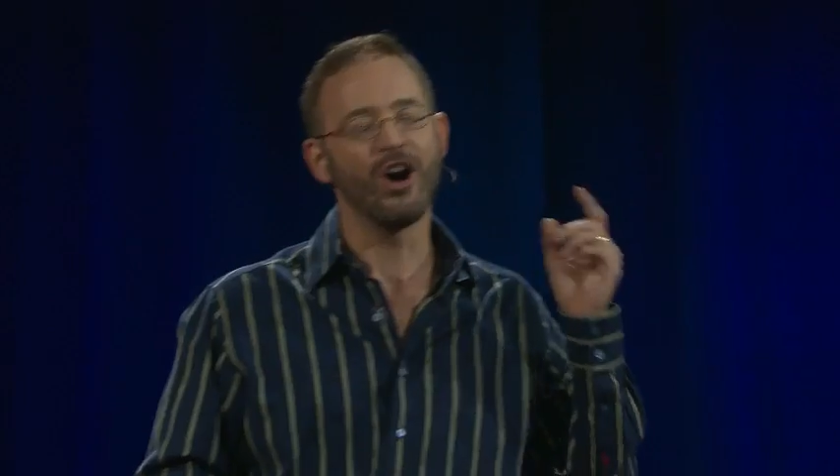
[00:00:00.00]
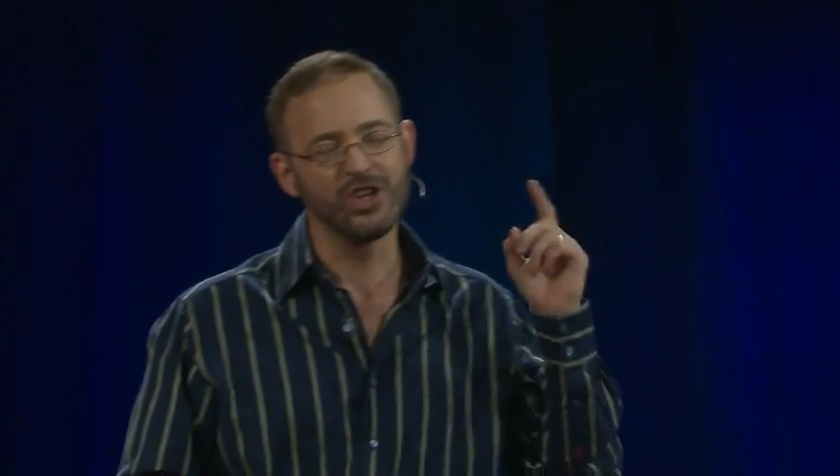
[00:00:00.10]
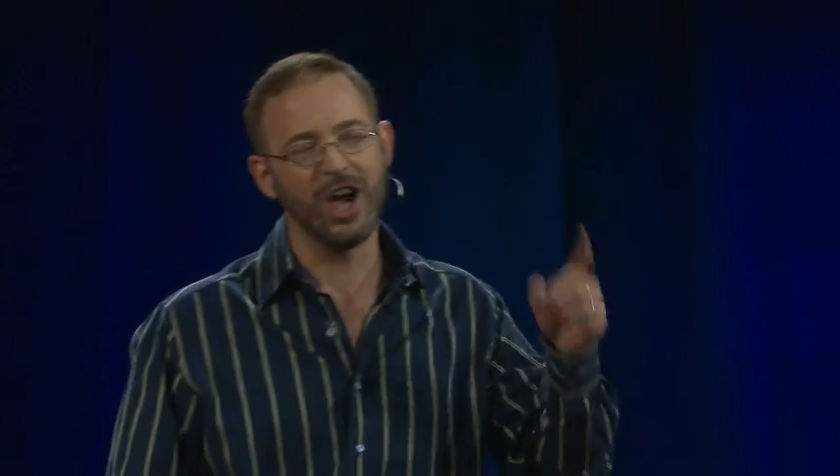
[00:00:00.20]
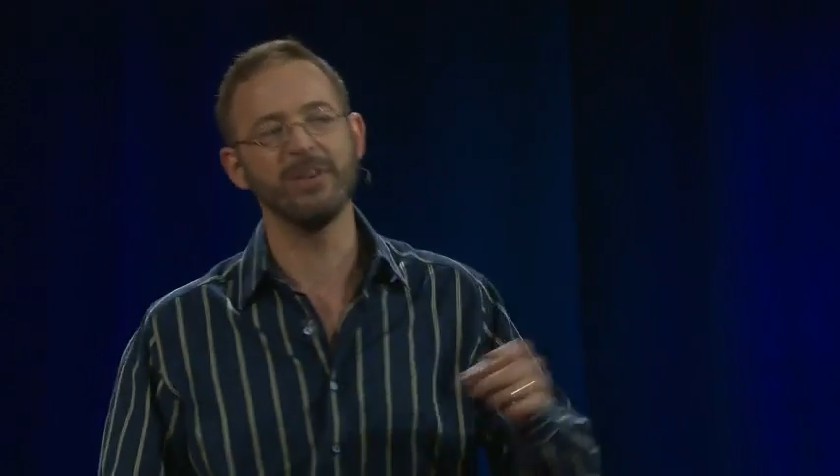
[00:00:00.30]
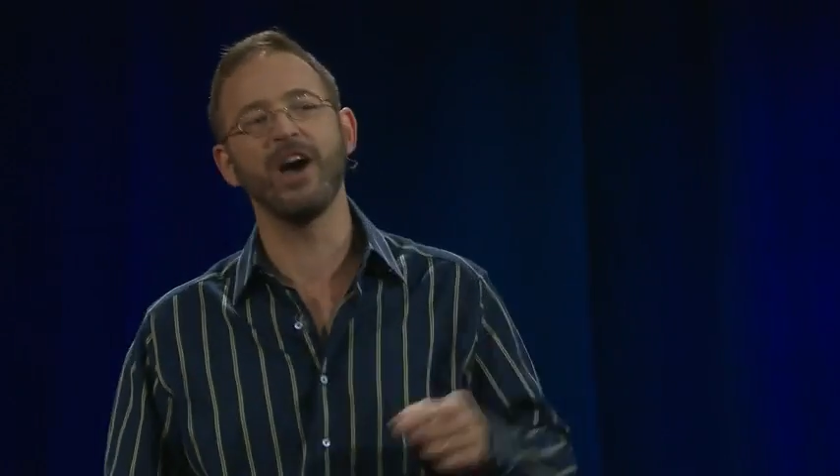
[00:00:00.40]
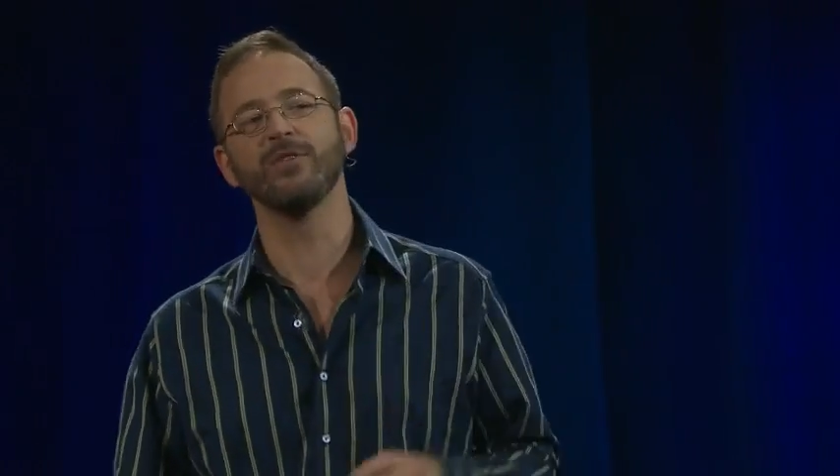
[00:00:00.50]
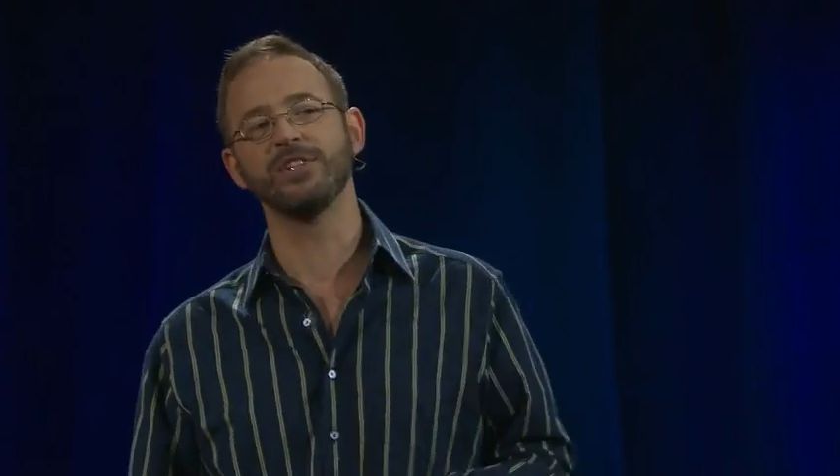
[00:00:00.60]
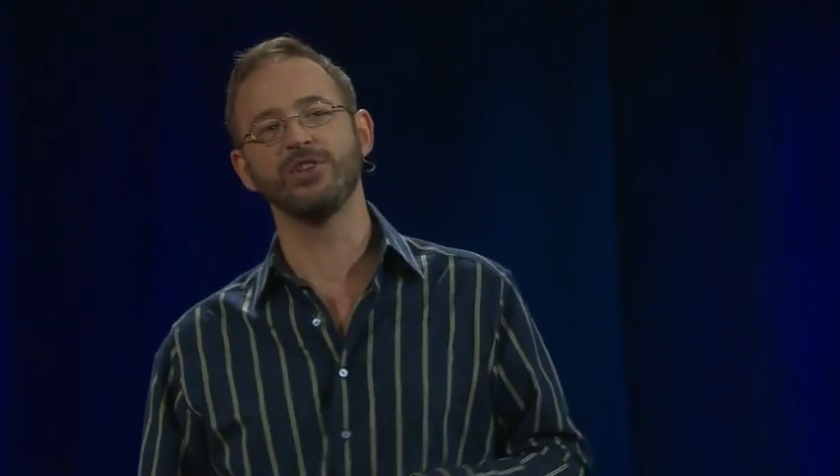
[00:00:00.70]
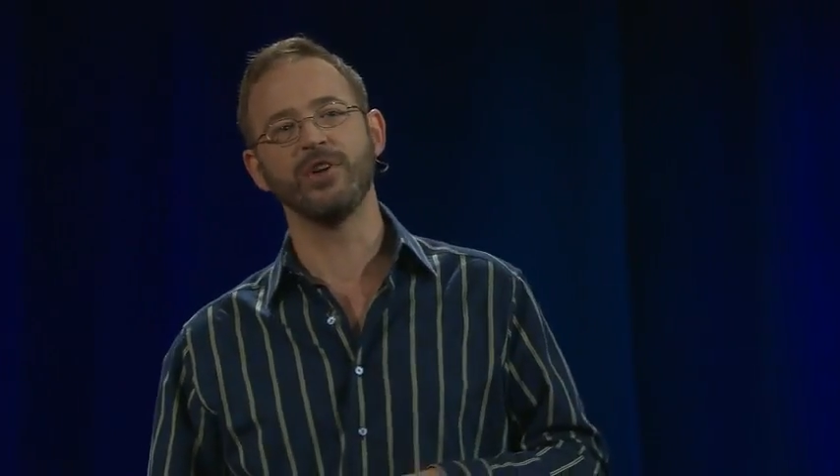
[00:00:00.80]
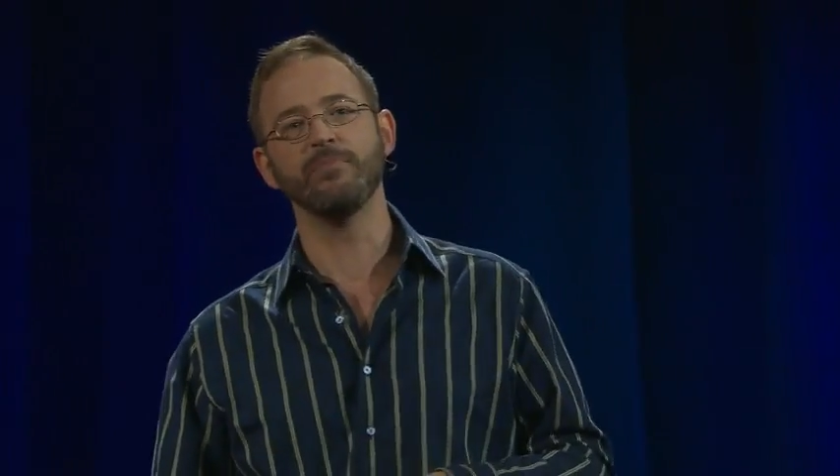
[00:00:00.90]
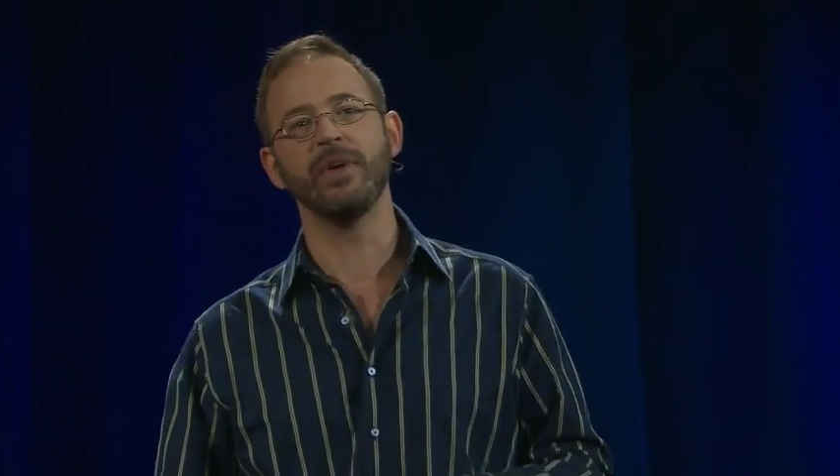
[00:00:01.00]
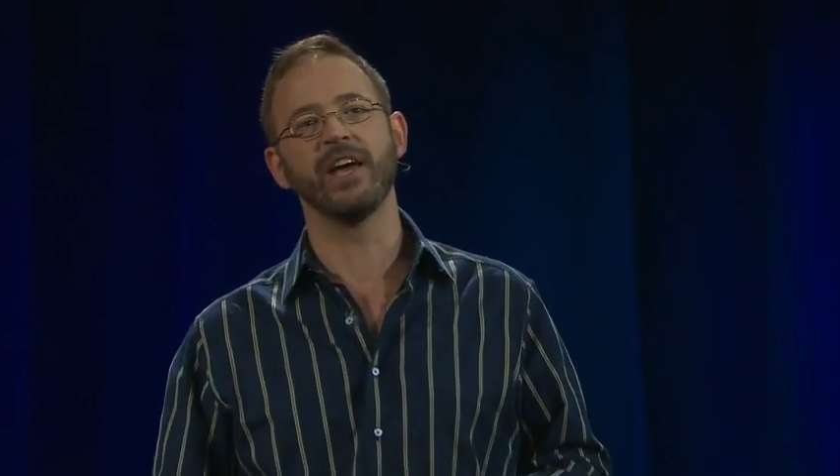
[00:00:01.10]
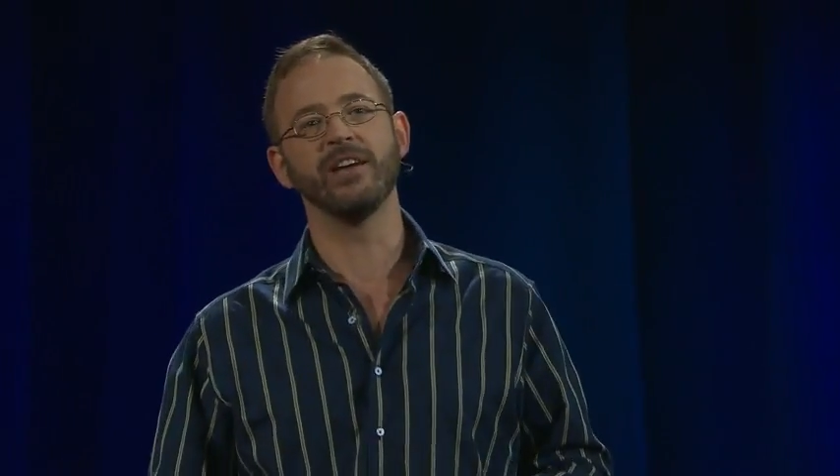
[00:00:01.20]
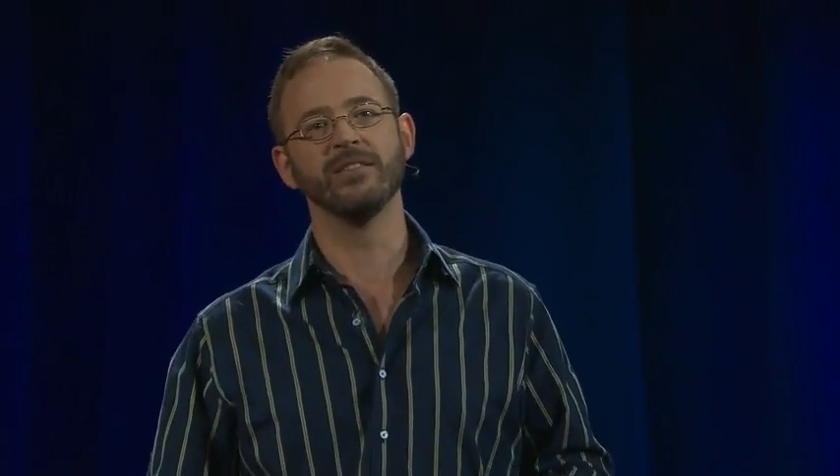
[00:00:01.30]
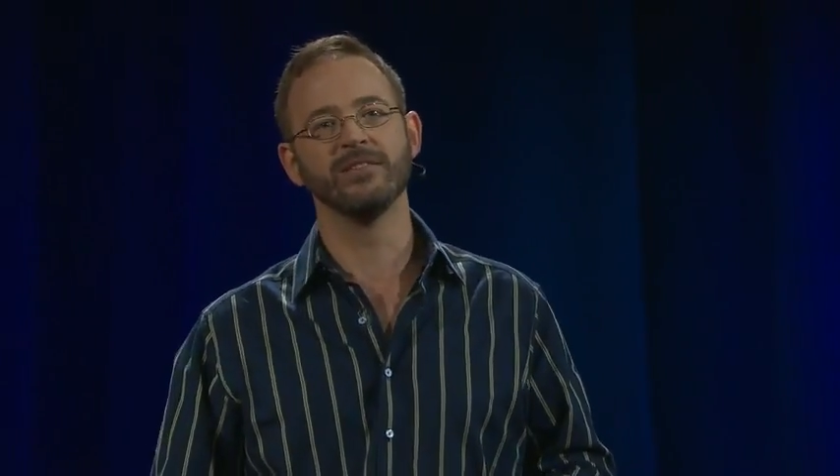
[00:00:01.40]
job now is to dream big.